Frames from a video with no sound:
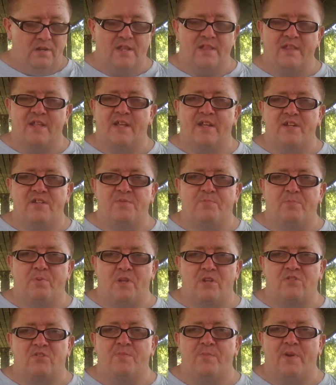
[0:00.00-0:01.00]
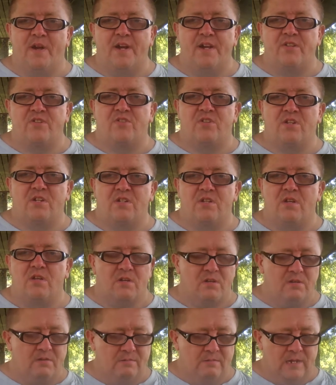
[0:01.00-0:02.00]
That is plus or minus
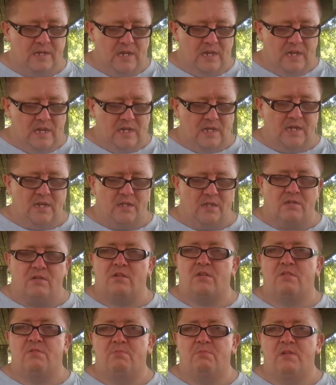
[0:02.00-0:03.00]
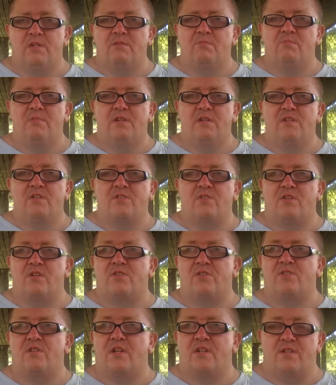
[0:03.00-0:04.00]
600 kilohertz. We
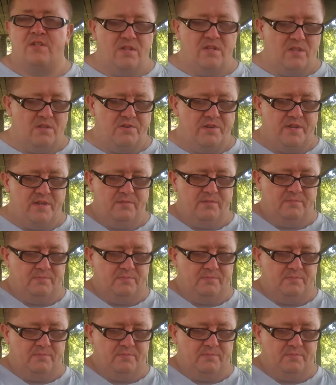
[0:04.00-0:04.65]
discussed that the other day.